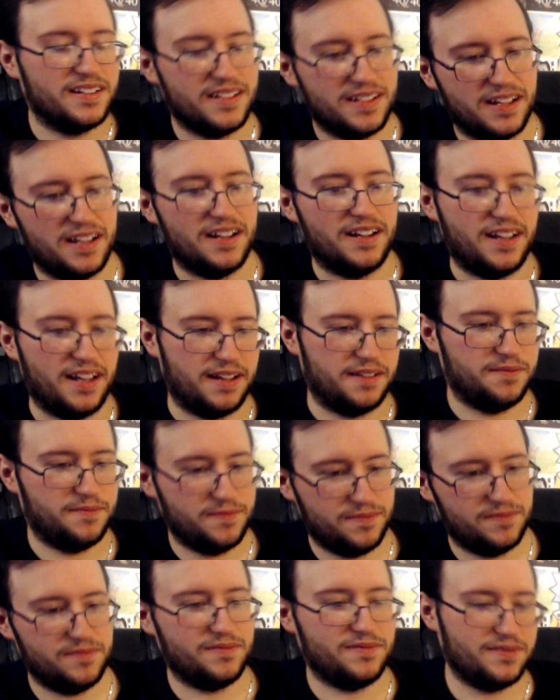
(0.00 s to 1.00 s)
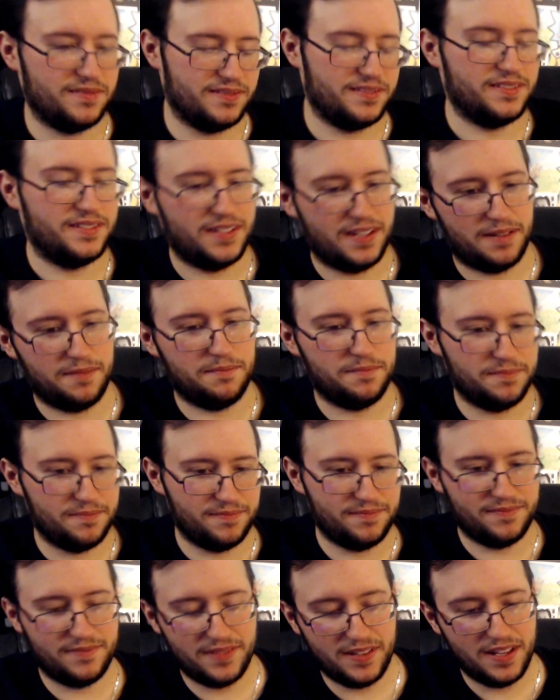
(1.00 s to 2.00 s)
Okay. Yep.
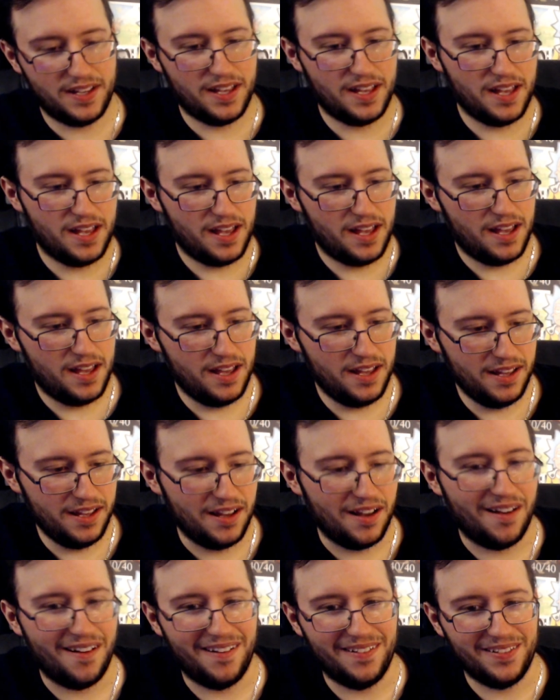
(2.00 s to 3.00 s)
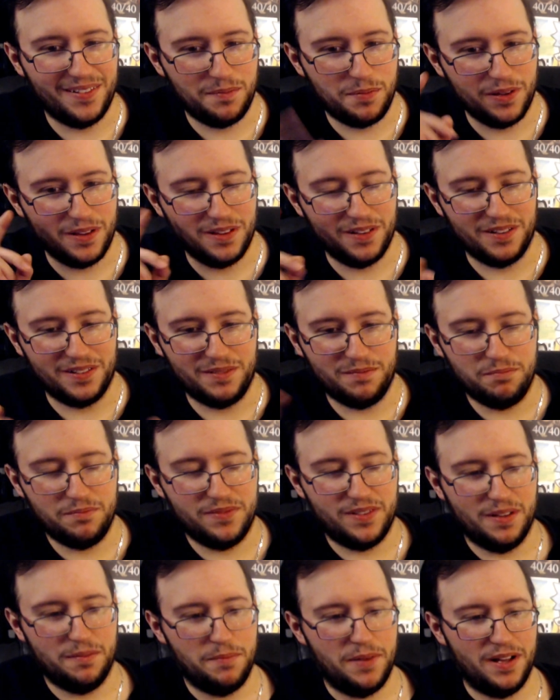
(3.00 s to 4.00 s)
Oh, they put a little
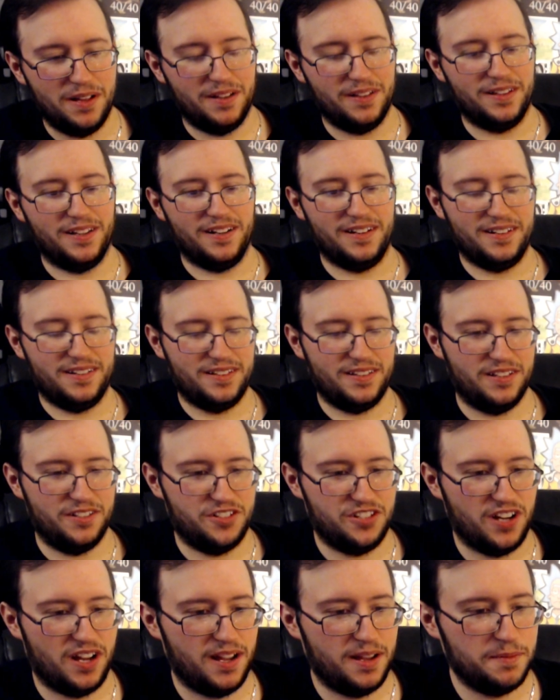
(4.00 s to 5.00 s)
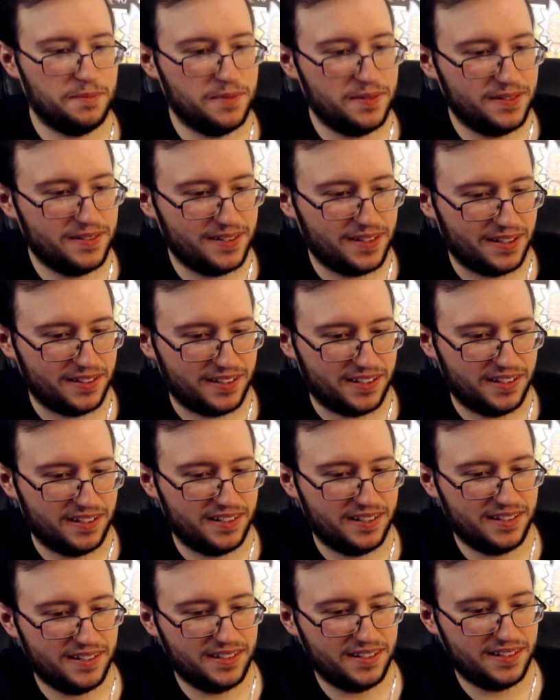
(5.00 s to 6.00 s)
the bell and the chime. That's good.
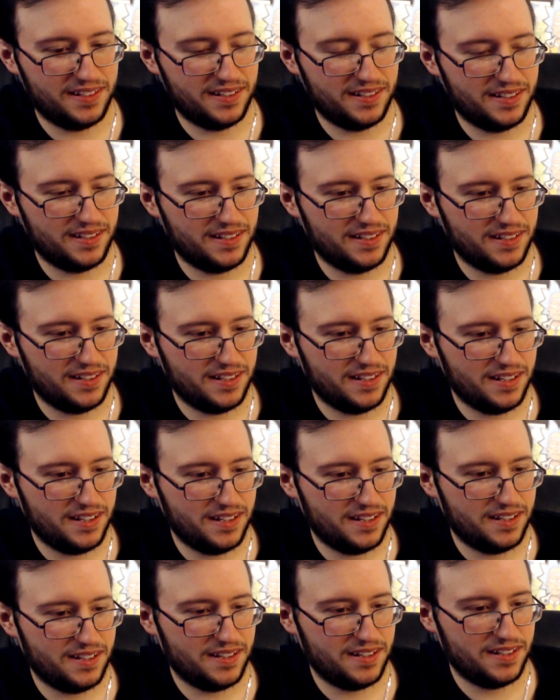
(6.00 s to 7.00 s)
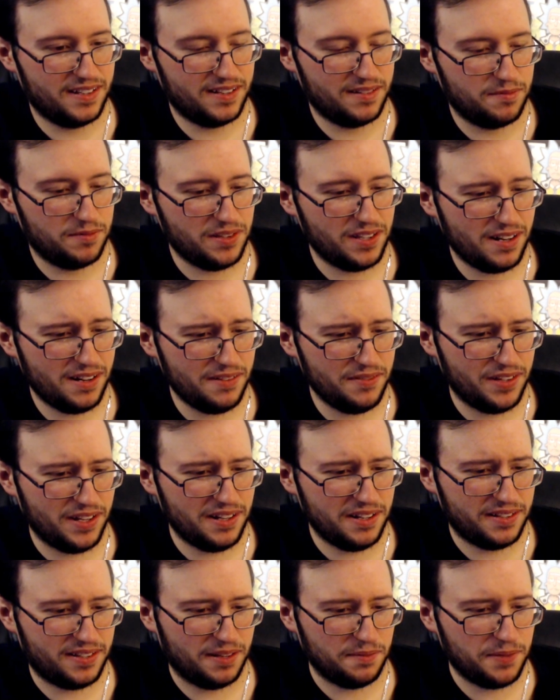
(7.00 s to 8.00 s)
Was there even any
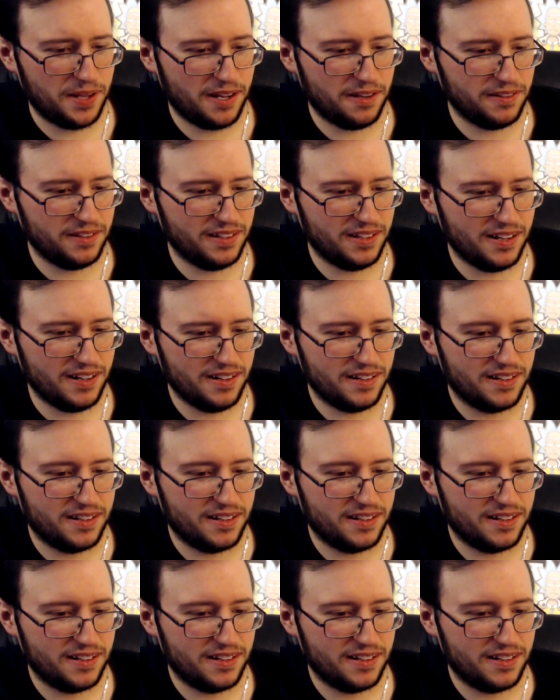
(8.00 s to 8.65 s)
subtitles in there?